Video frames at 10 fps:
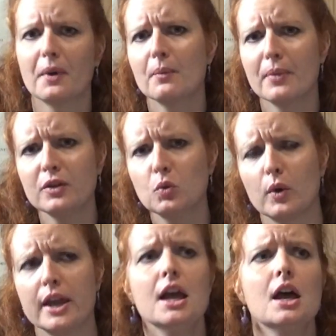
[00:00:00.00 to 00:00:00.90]
But by the
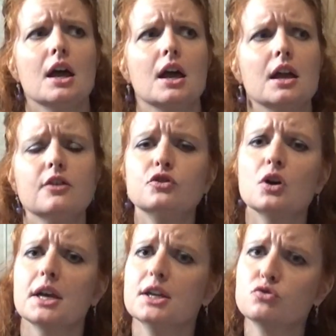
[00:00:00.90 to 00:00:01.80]
way, if
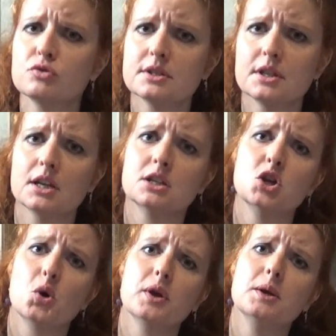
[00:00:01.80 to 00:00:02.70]
you are interested
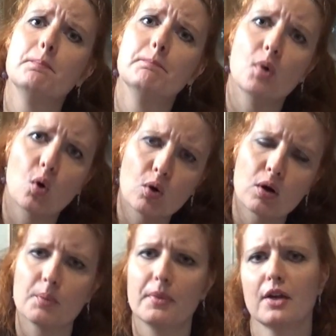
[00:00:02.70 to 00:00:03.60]
in knowing
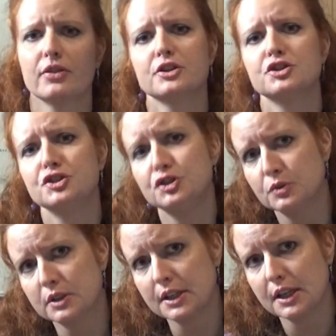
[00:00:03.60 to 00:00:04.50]
more about the
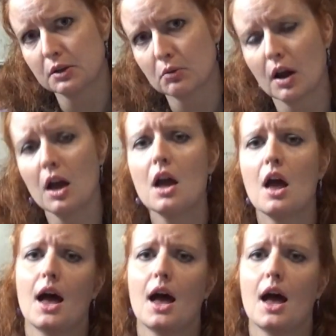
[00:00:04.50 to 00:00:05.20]
Stuart era